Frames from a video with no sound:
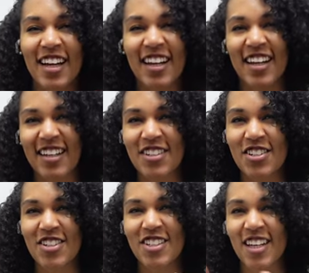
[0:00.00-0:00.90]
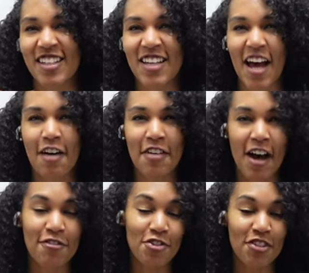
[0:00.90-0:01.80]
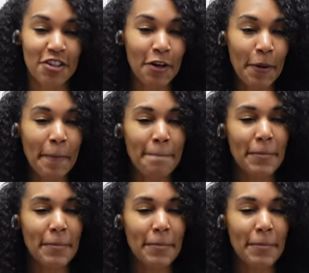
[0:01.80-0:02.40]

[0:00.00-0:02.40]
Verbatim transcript: and get a cheesecake to have after dinner.